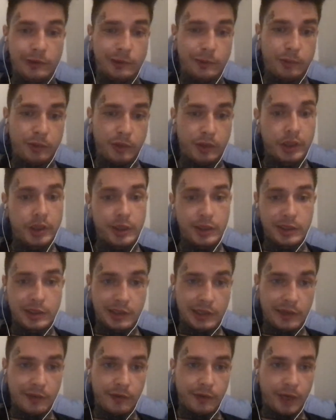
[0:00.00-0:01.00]
pushing
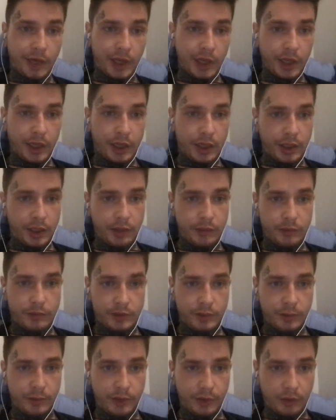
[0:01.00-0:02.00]
70 and he was
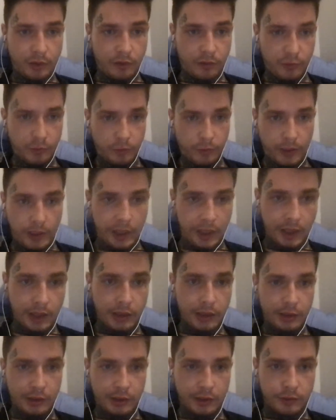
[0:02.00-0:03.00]
a bit
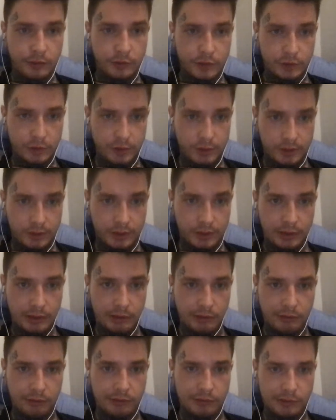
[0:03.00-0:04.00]
overweight and he was stressed
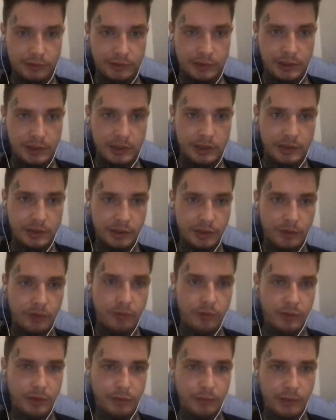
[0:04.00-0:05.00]
out and
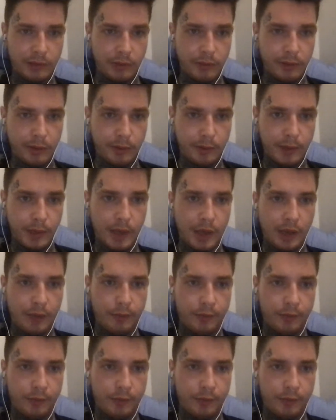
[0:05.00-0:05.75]
schizo and blah blah blah.